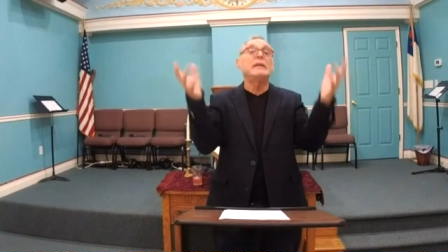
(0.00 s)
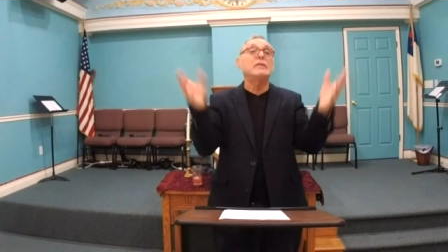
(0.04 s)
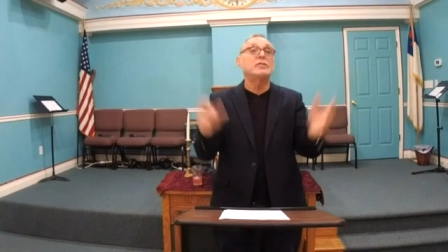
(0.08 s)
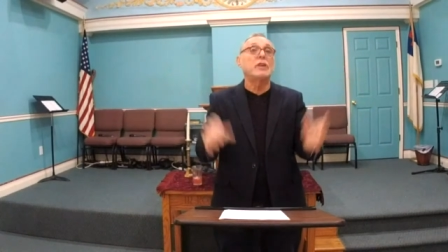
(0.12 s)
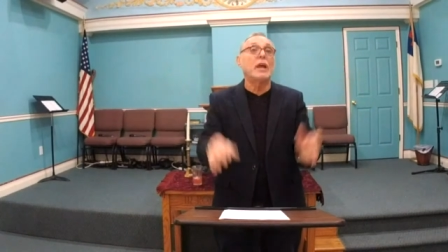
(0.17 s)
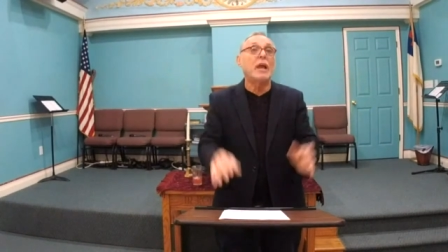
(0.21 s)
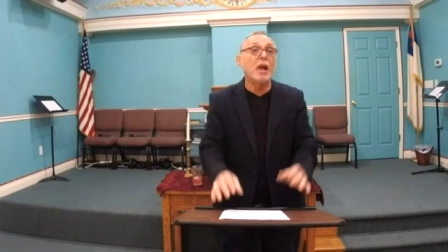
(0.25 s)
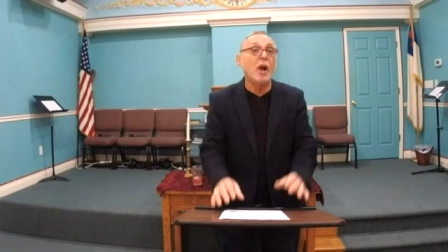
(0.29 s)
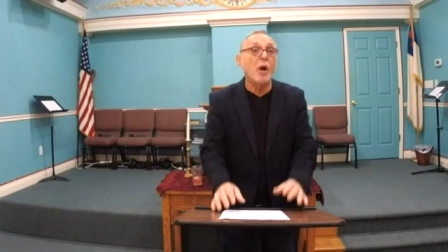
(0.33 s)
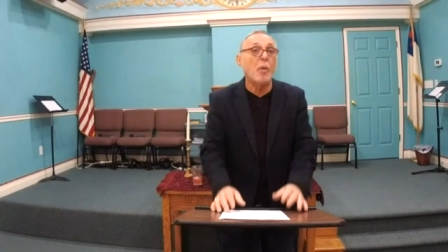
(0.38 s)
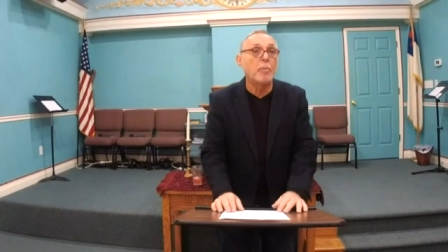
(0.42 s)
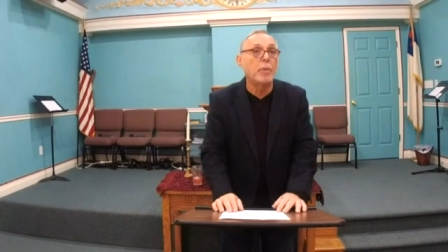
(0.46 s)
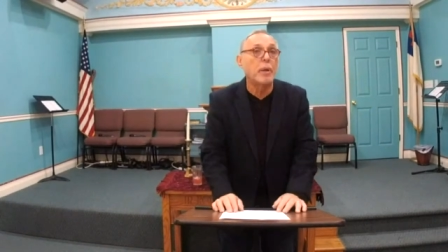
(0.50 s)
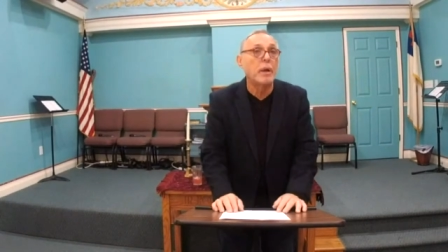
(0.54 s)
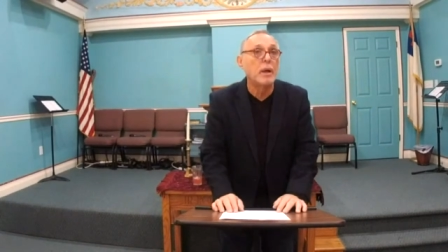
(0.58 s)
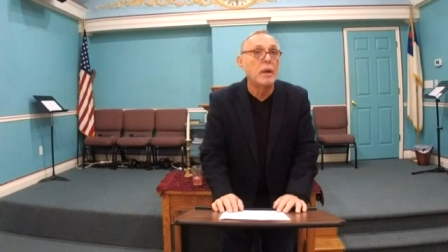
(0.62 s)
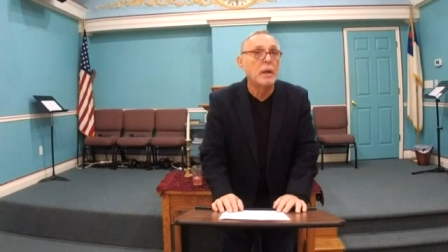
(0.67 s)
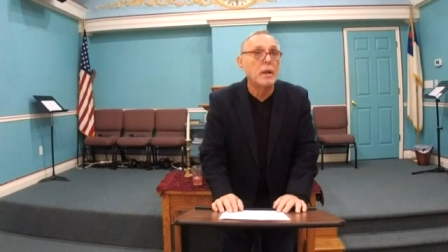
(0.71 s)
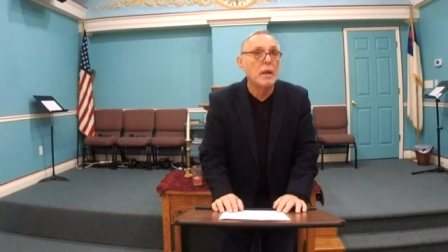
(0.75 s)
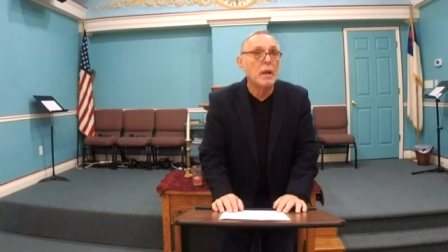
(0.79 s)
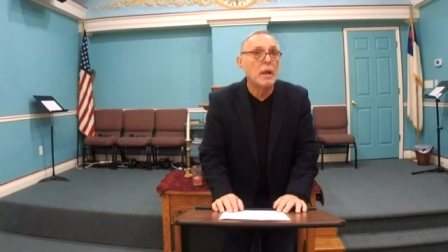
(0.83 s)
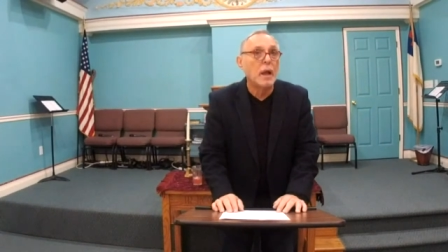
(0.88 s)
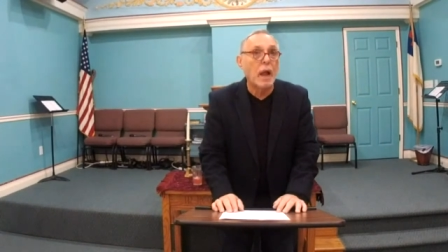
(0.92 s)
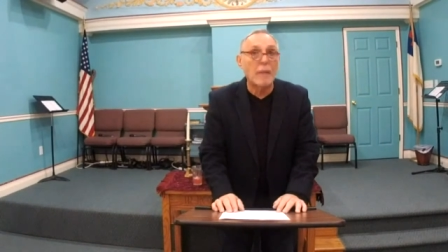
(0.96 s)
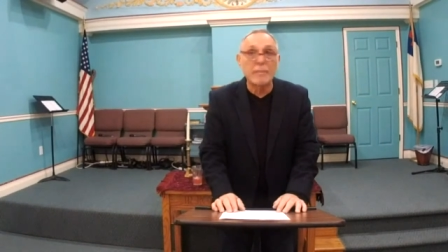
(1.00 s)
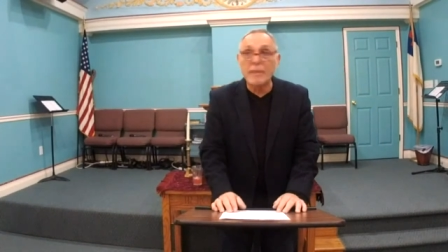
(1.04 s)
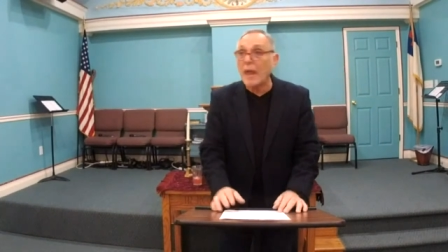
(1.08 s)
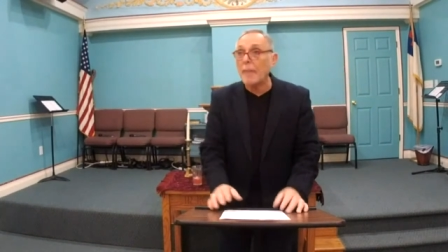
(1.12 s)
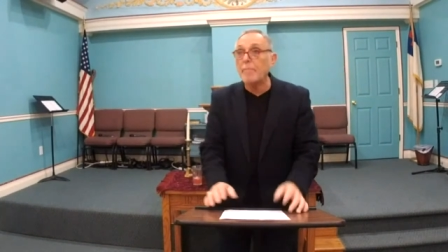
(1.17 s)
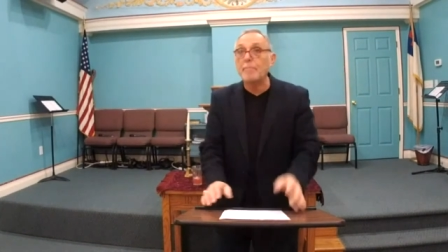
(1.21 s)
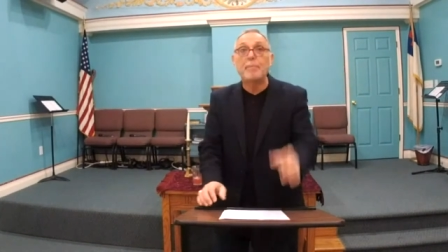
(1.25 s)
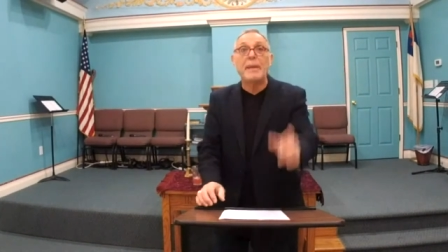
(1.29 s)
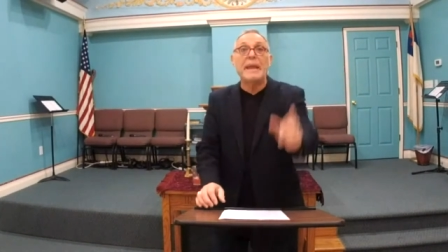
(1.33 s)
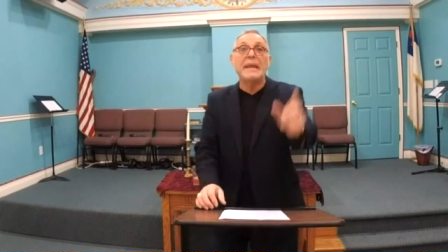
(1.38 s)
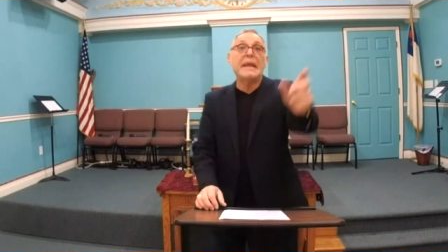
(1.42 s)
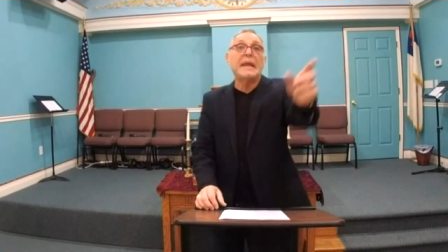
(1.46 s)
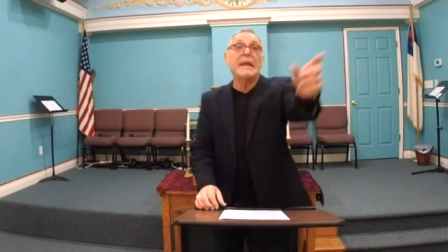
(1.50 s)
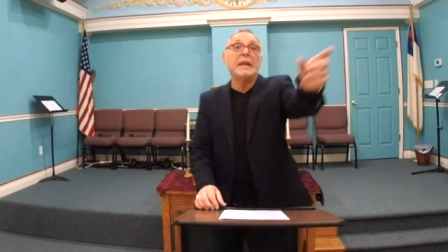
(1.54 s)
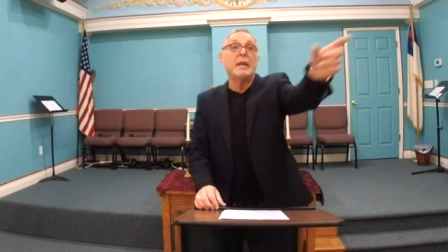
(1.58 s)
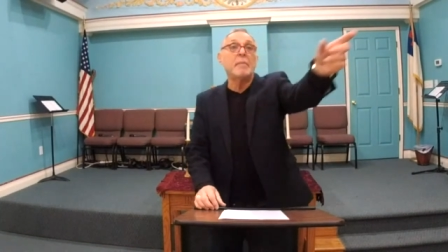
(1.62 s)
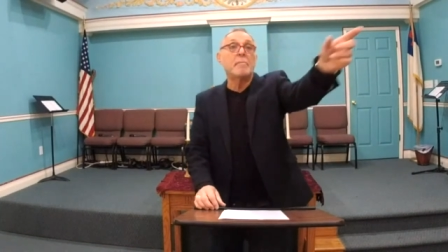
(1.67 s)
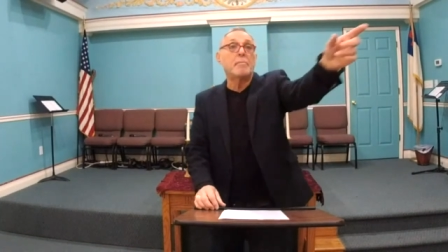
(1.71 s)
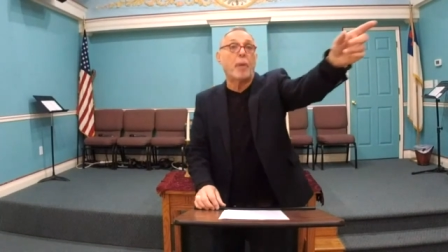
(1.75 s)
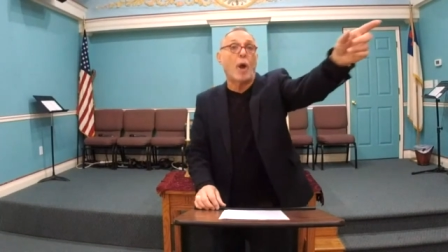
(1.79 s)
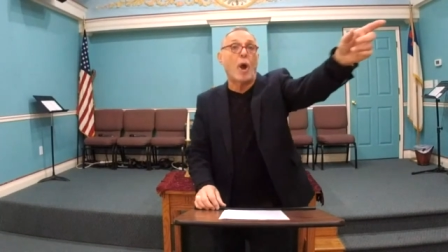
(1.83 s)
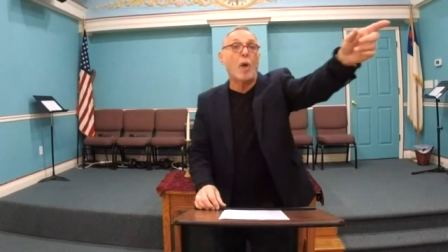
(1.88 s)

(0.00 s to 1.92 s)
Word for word: I need your help. I'm not begging in